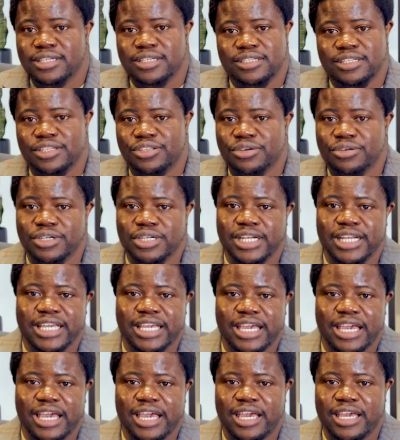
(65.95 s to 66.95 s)
They don't really
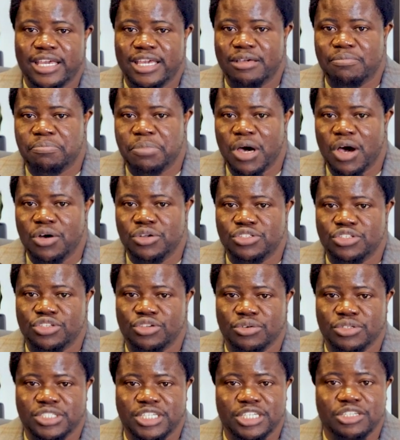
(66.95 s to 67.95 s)
care about
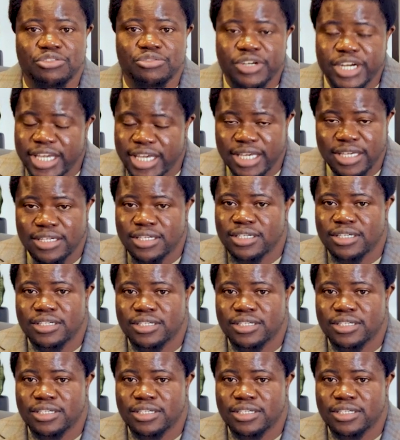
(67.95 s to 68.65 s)
your degree.